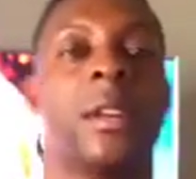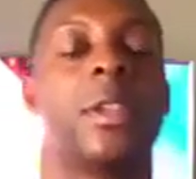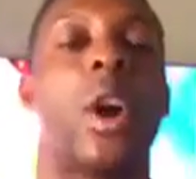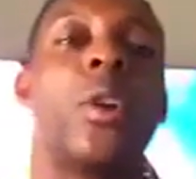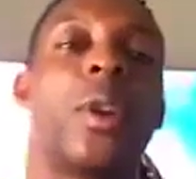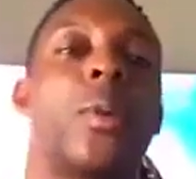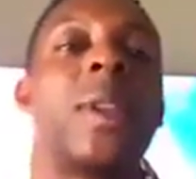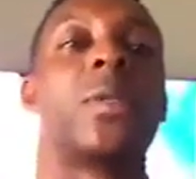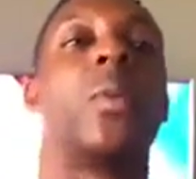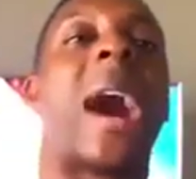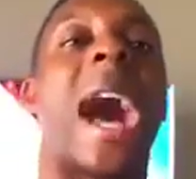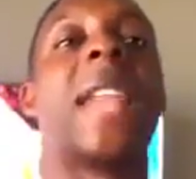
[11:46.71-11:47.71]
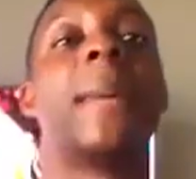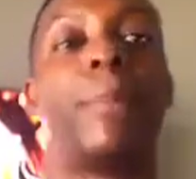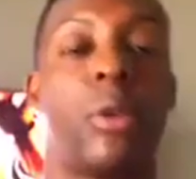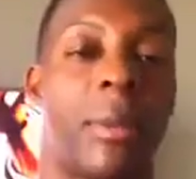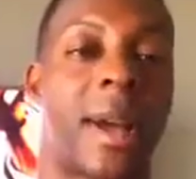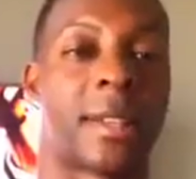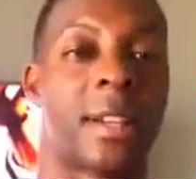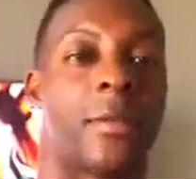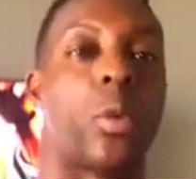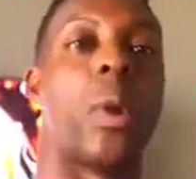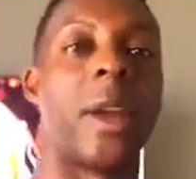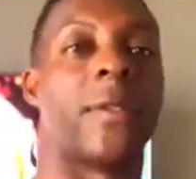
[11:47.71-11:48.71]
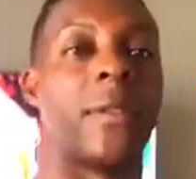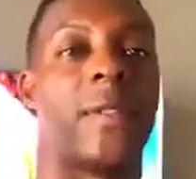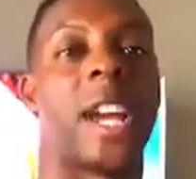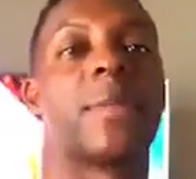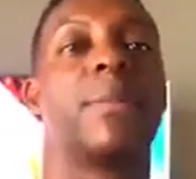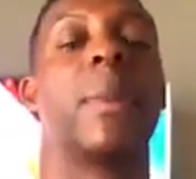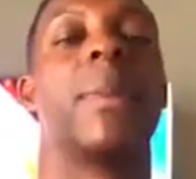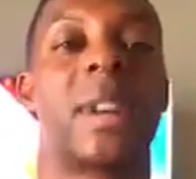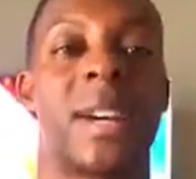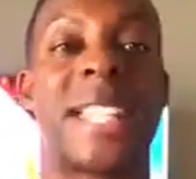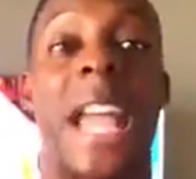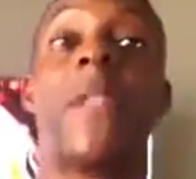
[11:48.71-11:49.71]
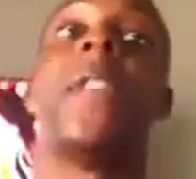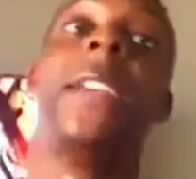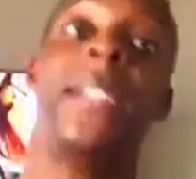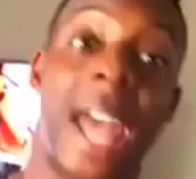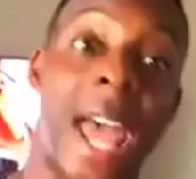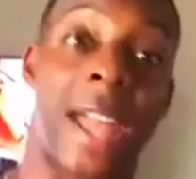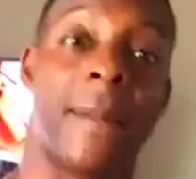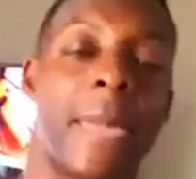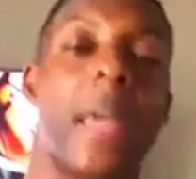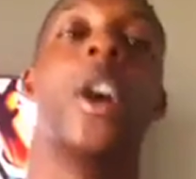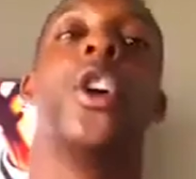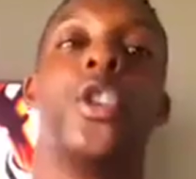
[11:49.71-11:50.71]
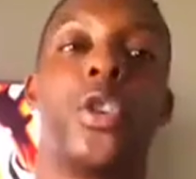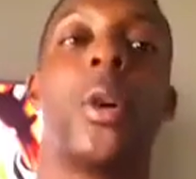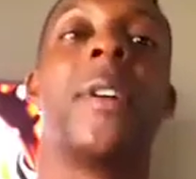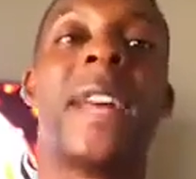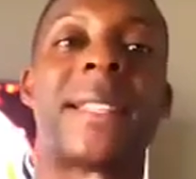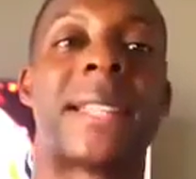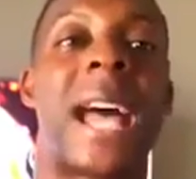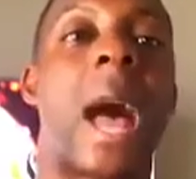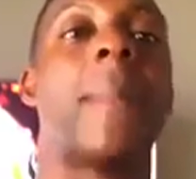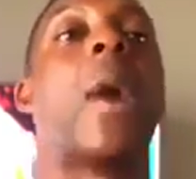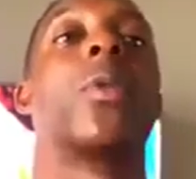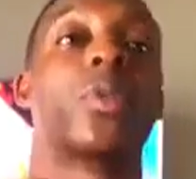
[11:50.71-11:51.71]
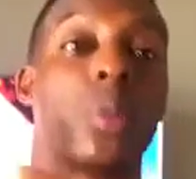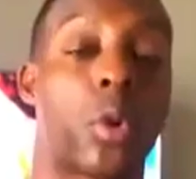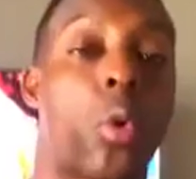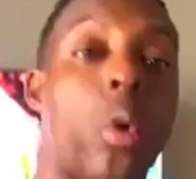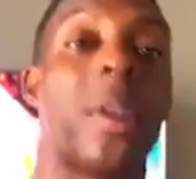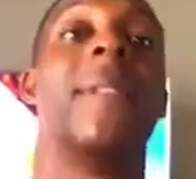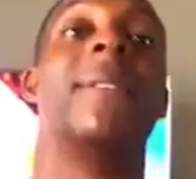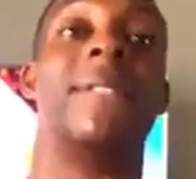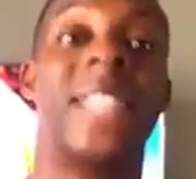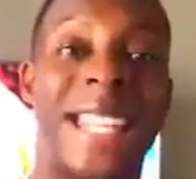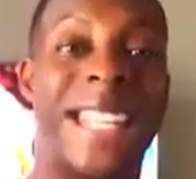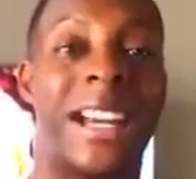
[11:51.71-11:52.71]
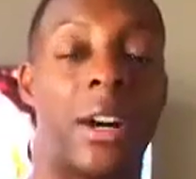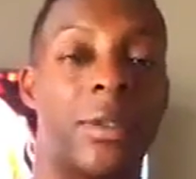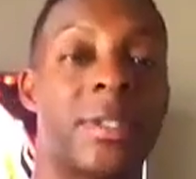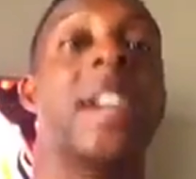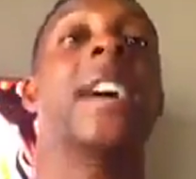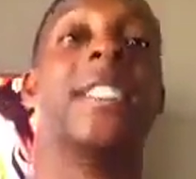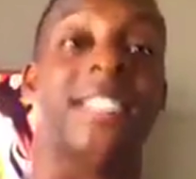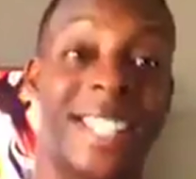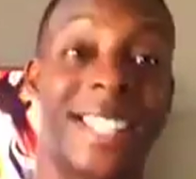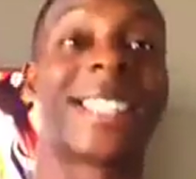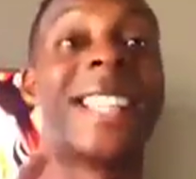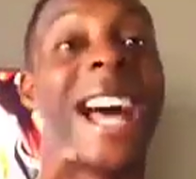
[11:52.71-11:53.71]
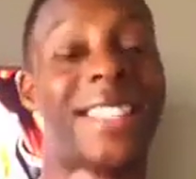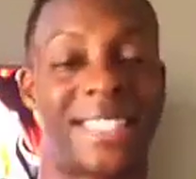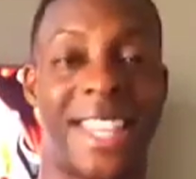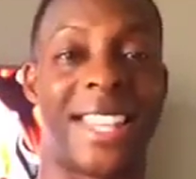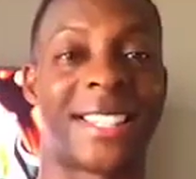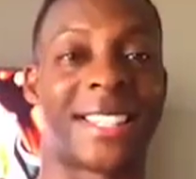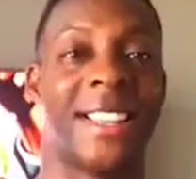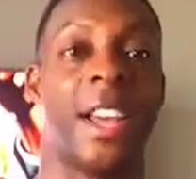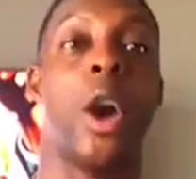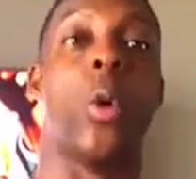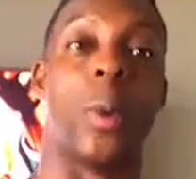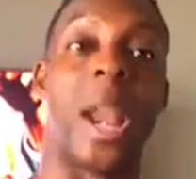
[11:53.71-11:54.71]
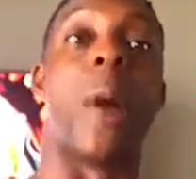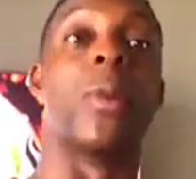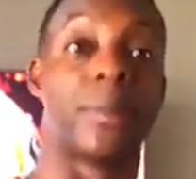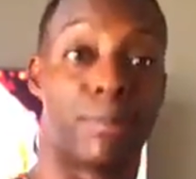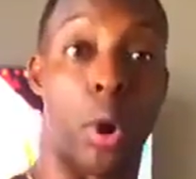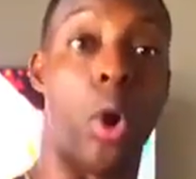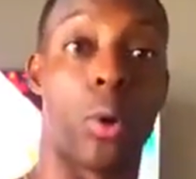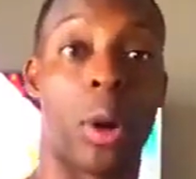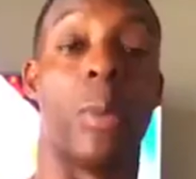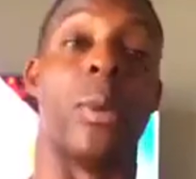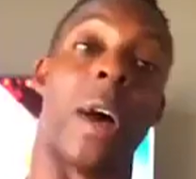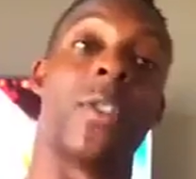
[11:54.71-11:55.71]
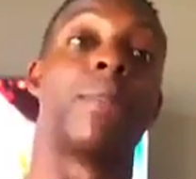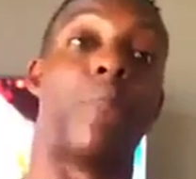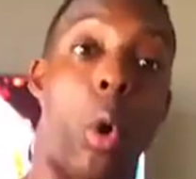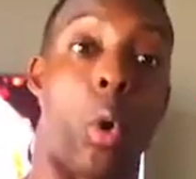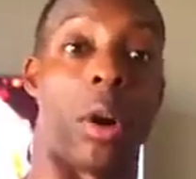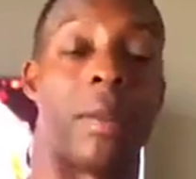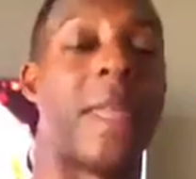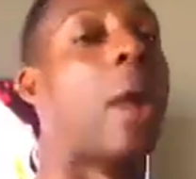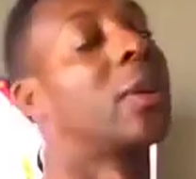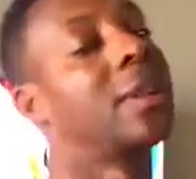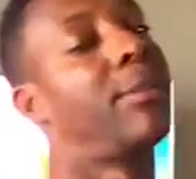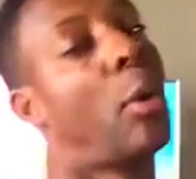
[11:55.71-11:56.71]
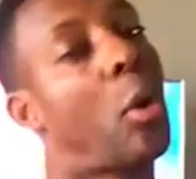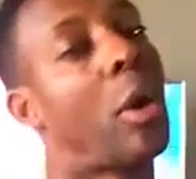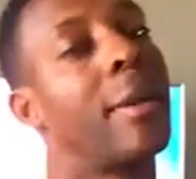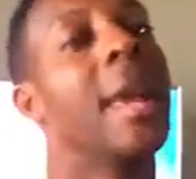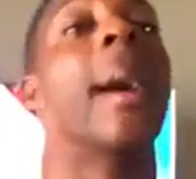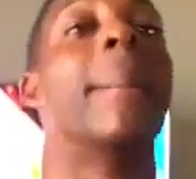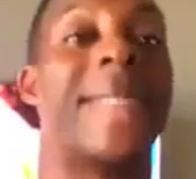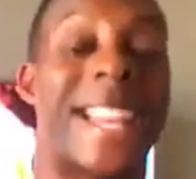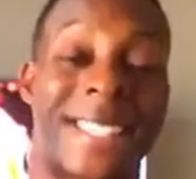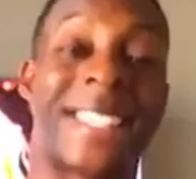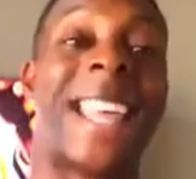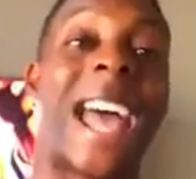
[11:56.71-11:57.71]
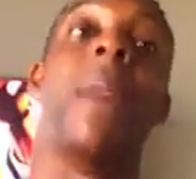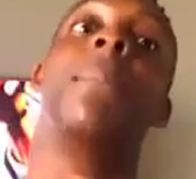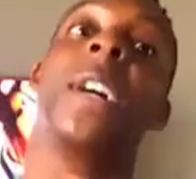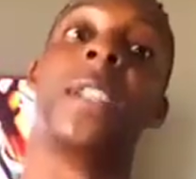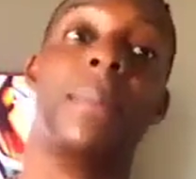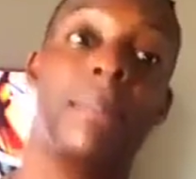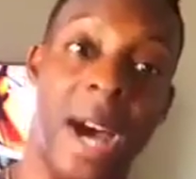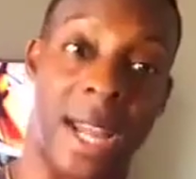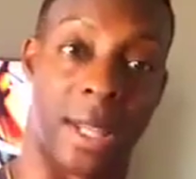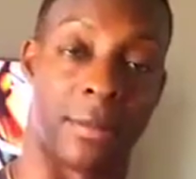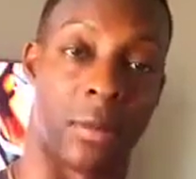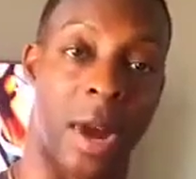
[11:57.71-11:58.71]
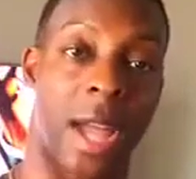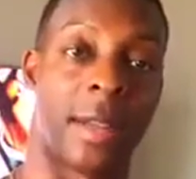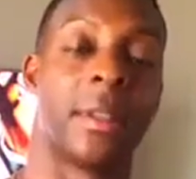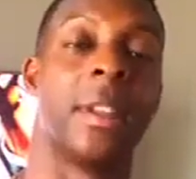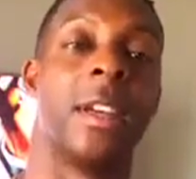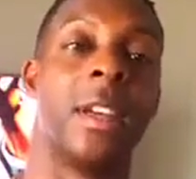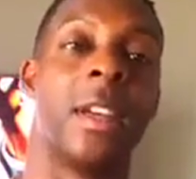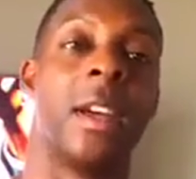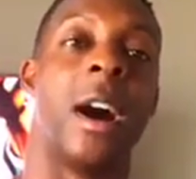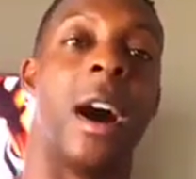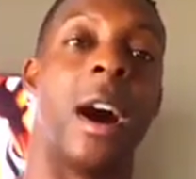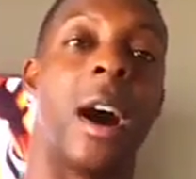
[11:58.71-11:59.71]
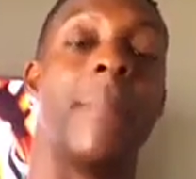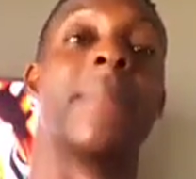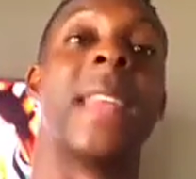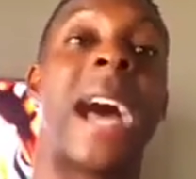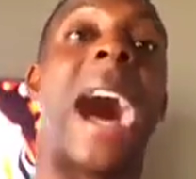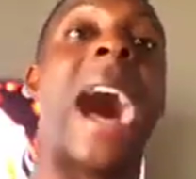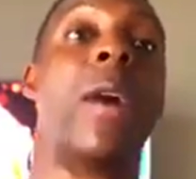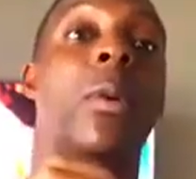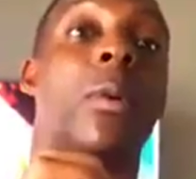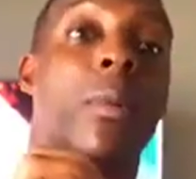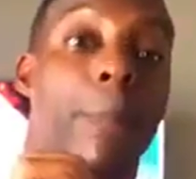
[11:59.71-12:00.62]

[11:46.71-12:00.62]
The only reason why I didn't pull myself away from Facebook because every day during that time I was recording videos just like this when I was broke and when I was poor. I wasn't poor, but I just didn't have much money, right? I will